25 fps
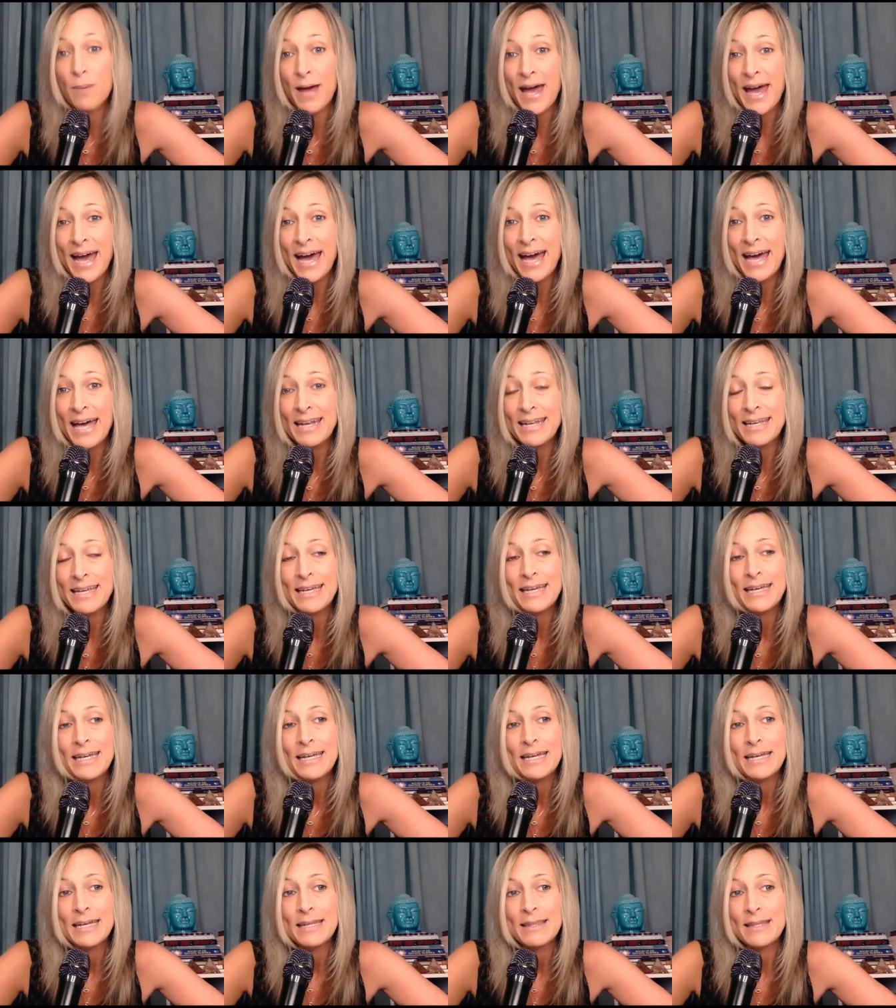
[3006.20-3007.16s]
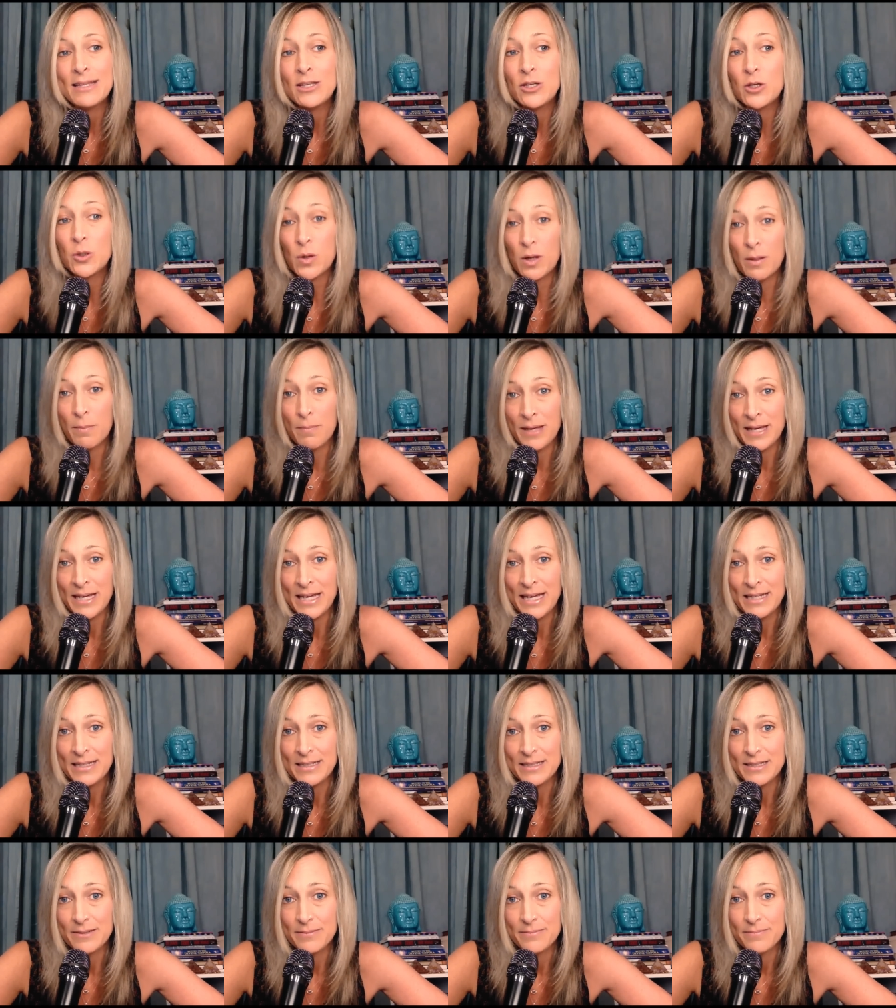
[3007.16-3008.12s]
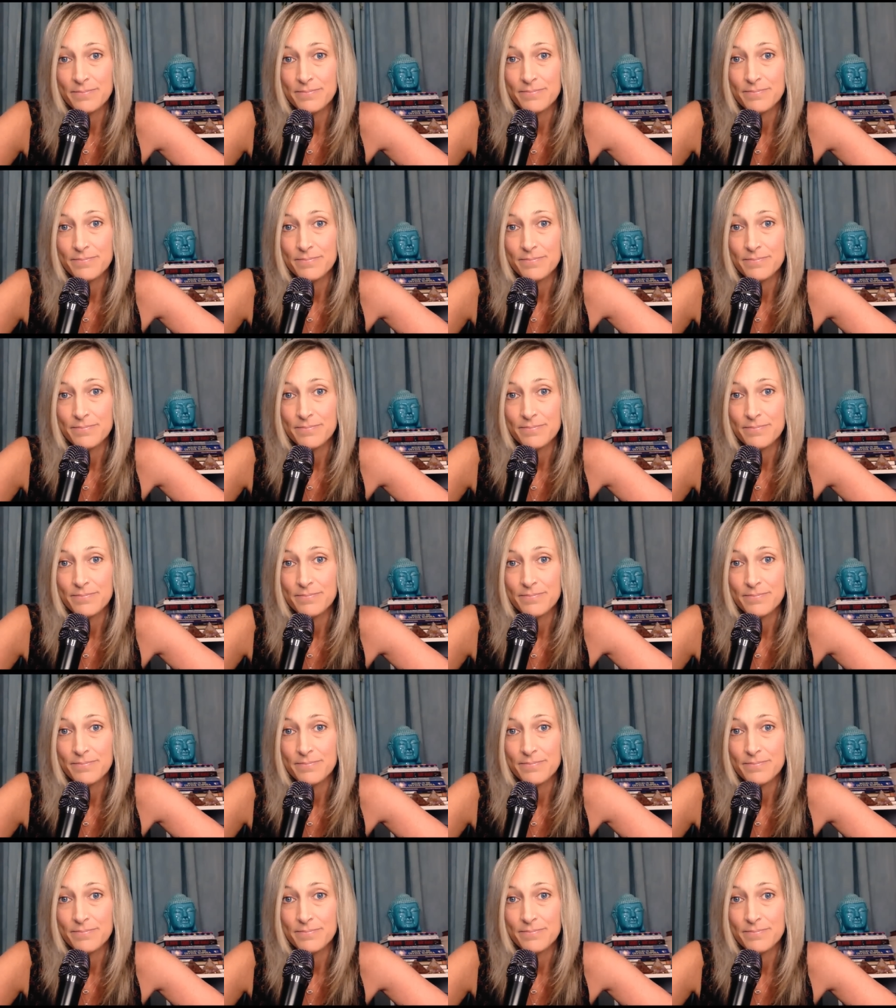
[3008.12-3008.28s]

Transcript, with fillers: bad, then you're a bigot.